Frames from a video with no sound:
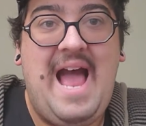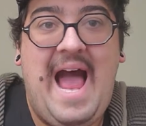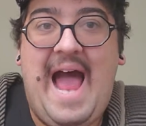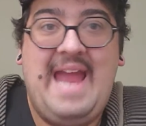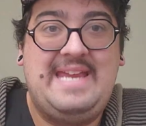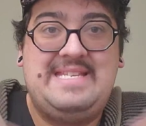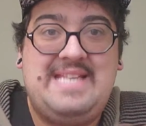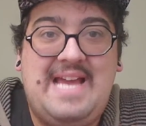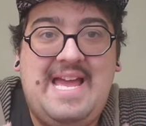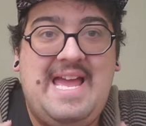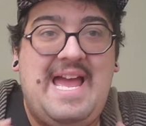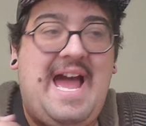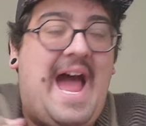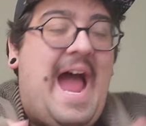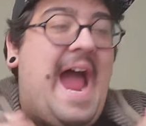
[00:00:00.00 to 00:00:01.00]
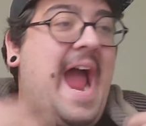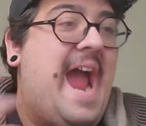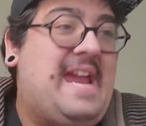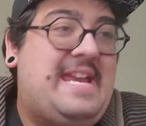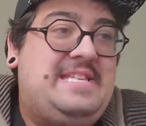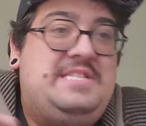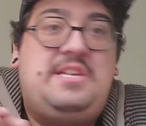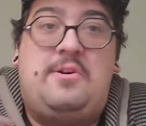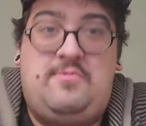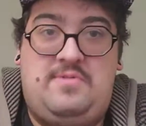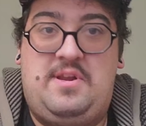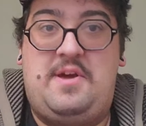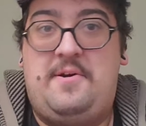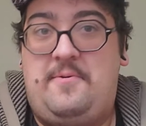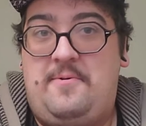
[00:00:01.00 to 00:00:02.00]
I, I don't
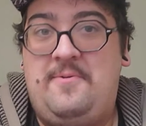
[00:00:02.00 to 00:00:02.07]
know.